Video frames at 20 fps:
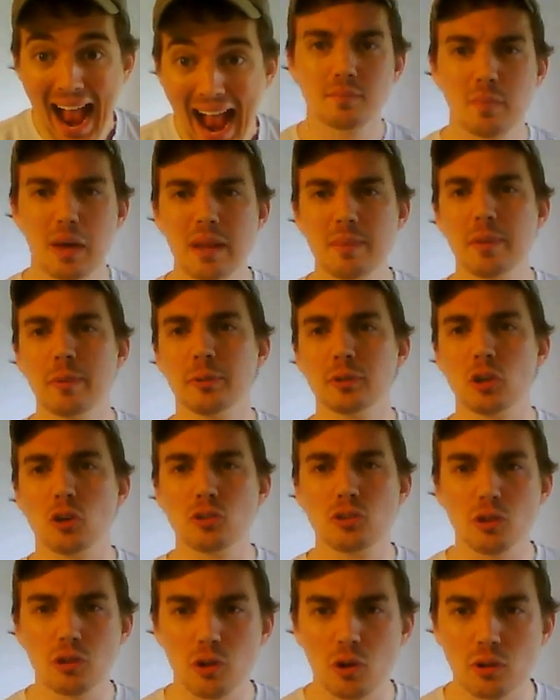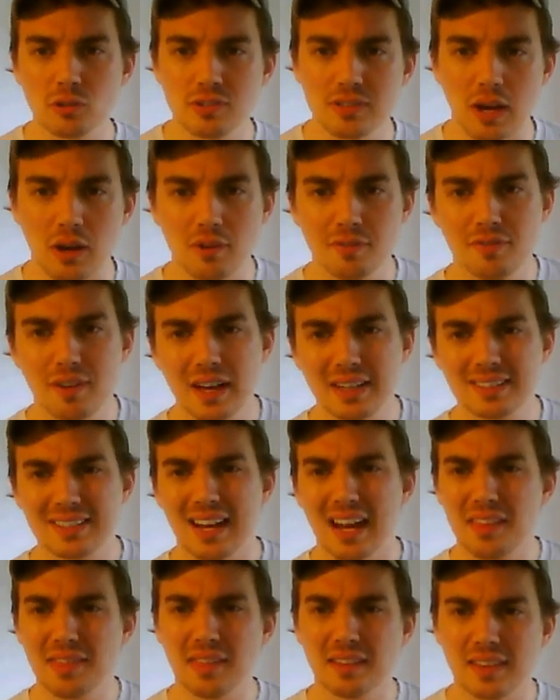Many people don't do their own sound effects,
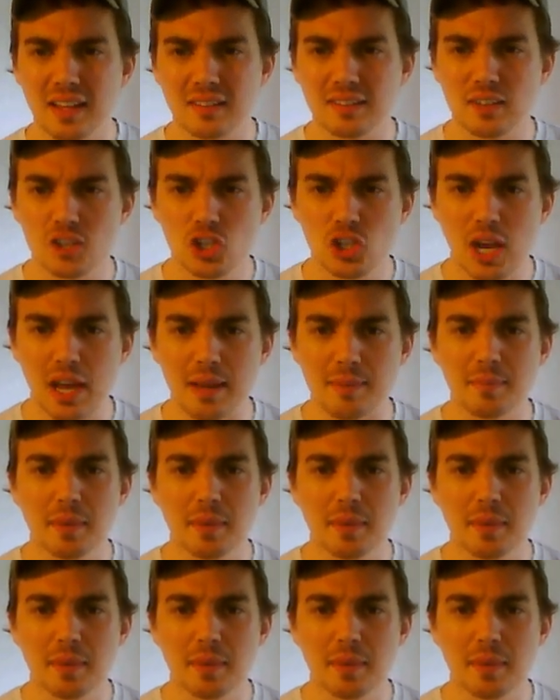and I think that's a shame.